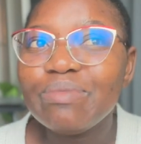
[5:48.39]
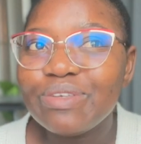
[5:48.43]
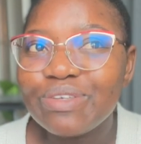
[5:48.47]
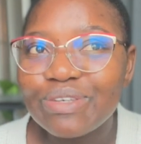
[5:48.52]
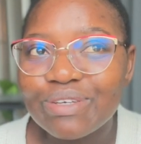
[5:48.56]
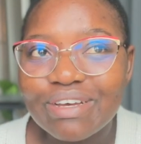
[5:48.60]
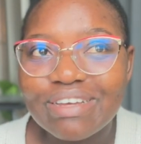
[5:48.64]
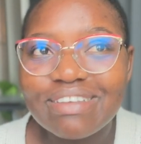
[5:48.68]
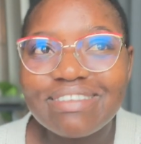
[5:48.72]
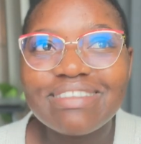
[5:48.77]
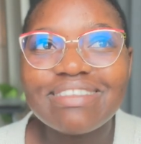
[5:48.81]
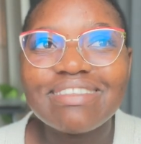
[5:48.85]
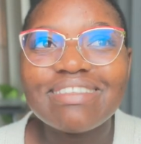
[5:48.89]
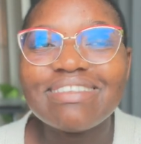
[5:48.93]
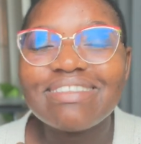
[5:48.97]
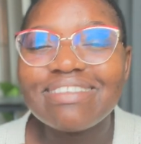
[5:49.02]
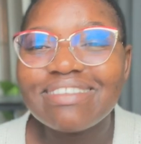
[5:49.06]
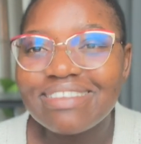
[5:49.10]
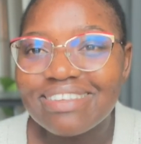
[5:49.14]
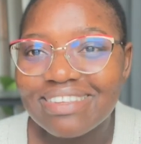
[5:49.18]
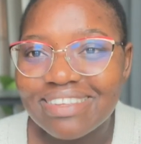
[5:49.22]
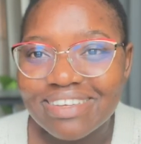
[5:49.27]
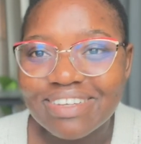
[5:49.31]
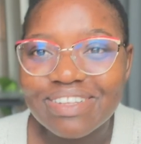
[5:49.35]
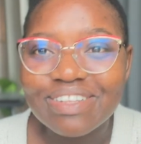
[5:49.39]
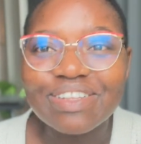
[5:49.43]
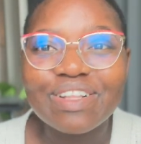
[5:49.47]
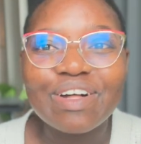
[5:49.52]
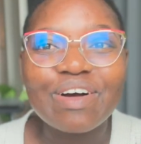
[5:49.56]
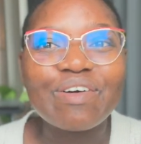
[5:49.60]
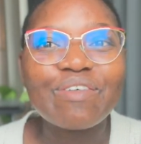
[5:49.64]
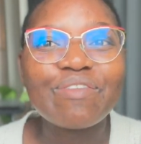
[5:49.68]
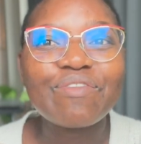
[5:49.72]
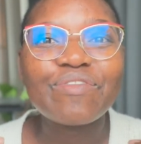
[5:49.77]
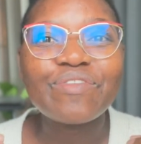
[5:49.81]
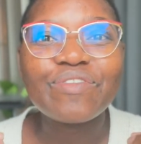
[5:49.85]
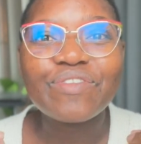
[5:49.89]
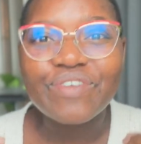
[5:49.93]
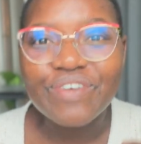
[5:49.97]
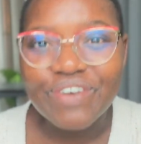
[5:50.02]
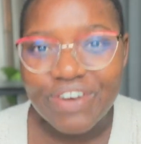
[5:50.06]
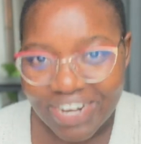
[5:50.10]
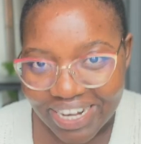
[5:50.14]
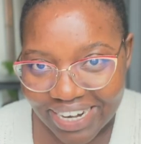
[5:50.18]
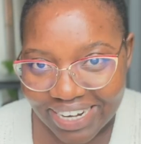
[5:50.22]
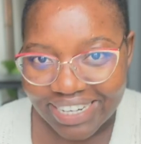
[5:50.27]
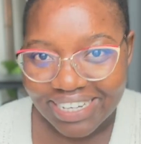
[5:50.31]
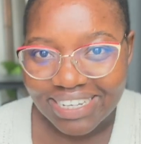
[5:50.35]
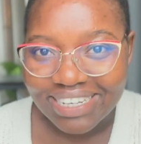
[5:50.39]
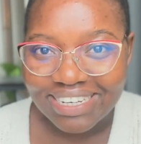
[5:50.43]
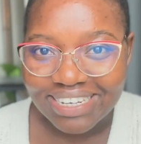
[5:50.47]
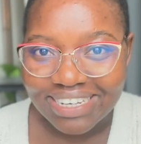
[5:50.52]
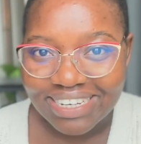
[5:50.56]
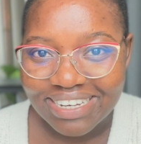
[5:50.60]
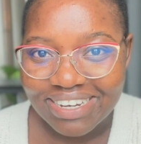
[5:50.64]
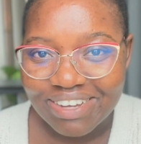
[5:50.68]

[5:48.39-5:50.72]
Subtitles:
just still afraid.